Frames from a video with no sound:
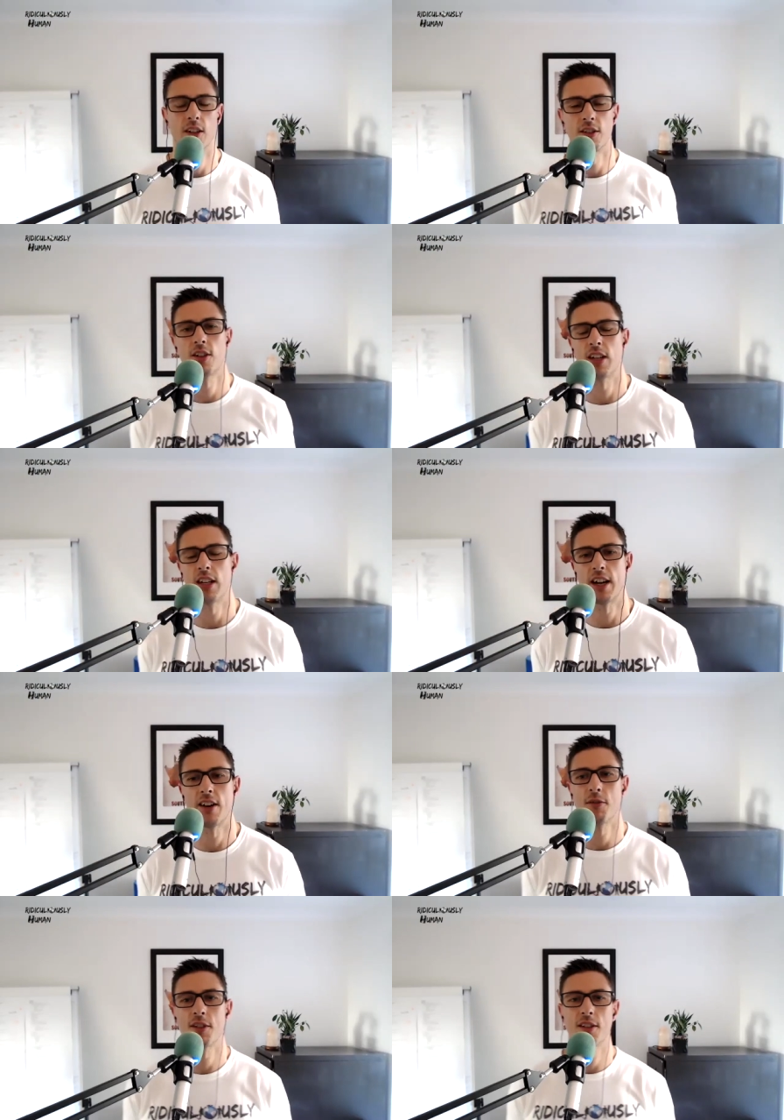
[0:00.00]
totally, Gail.
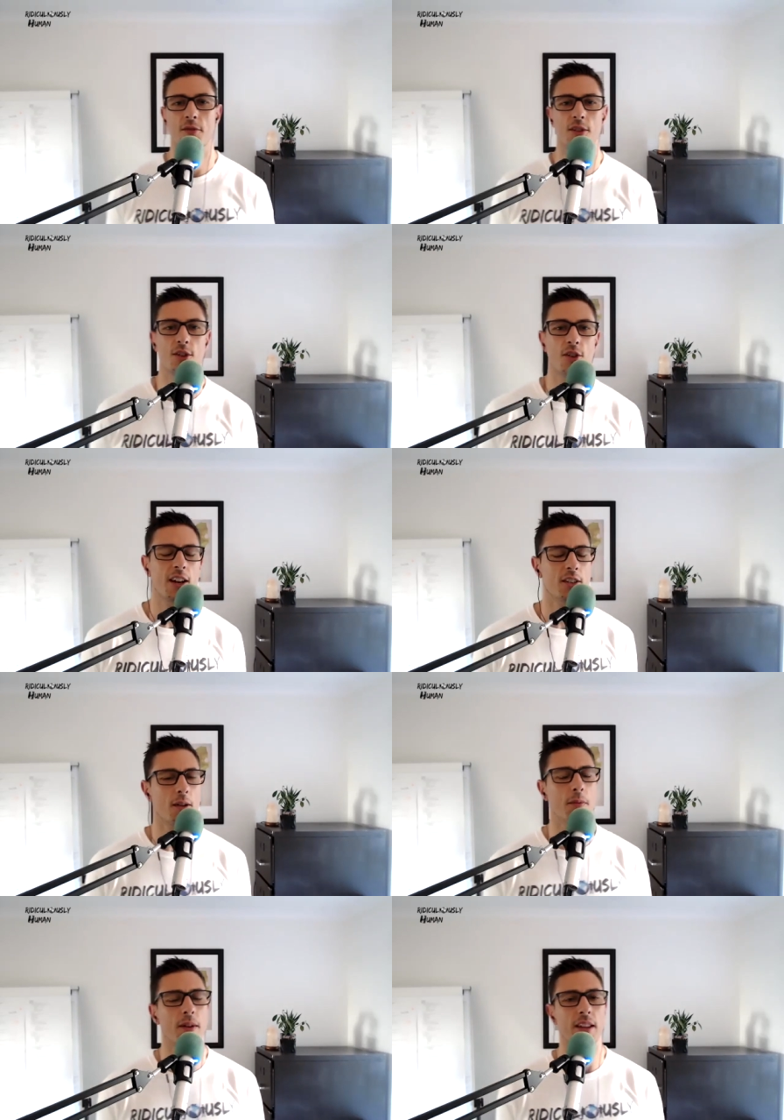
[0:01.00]
It was it was a great
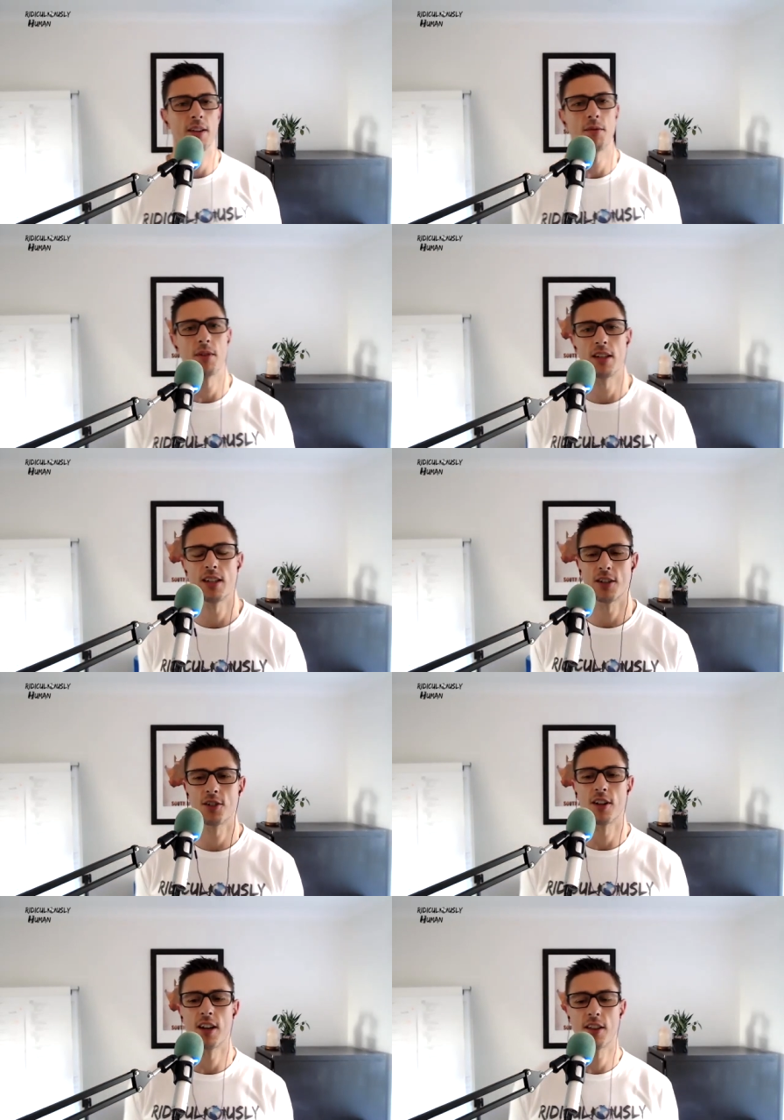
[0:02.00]
topic that we touched
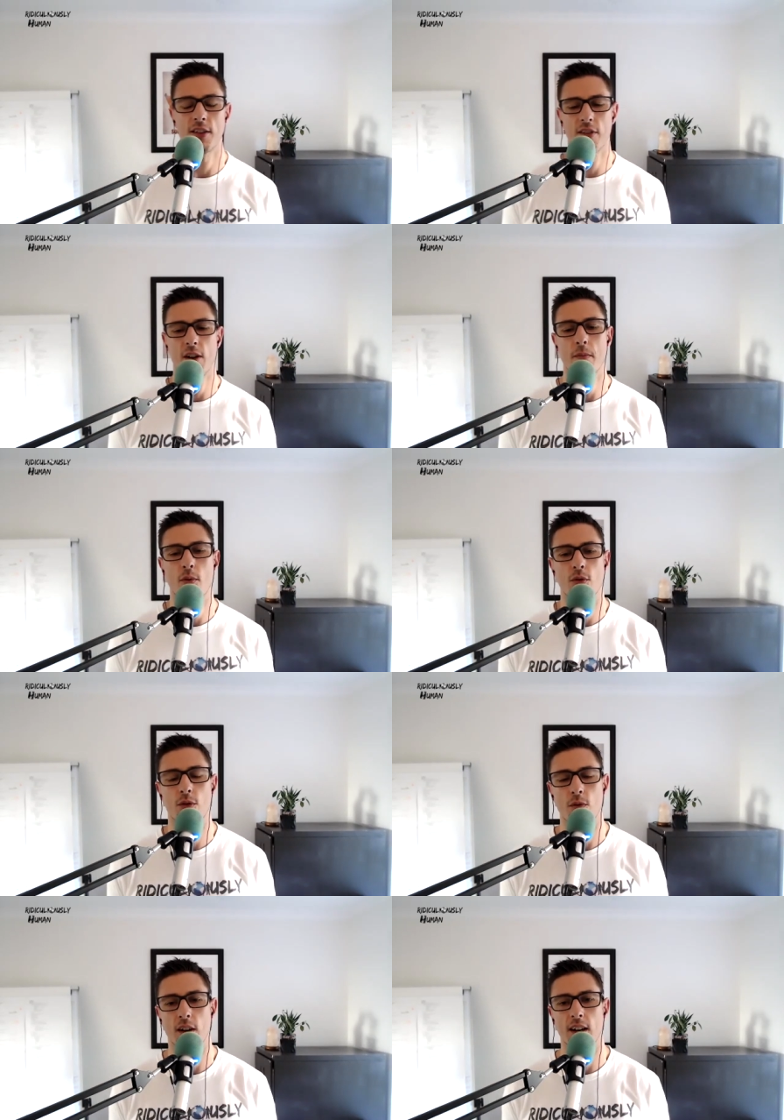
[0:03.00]
on. I think very
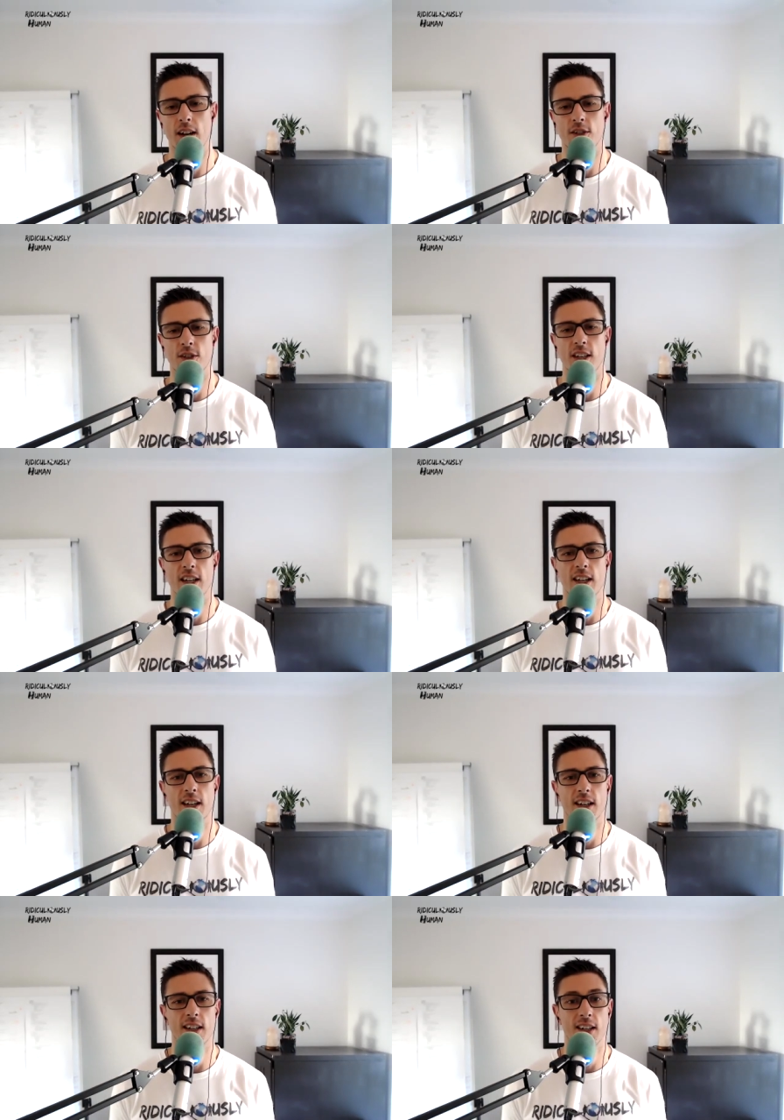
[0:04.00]
important one, as you said,
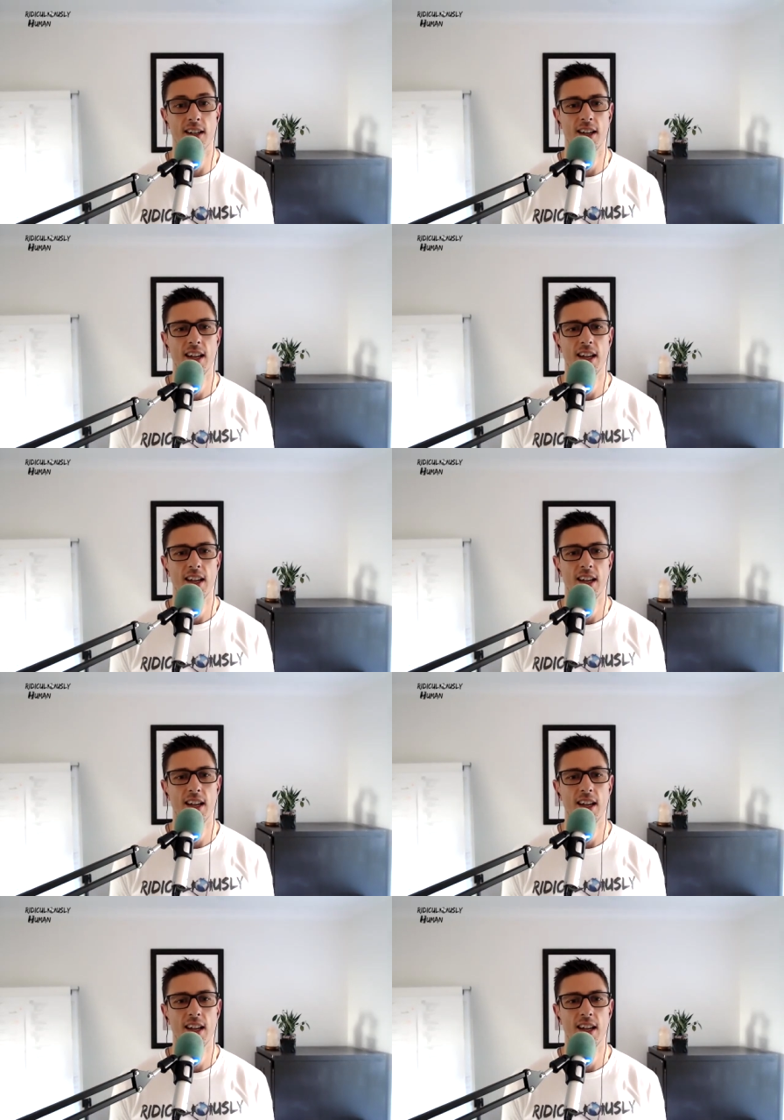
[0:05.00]
and uh,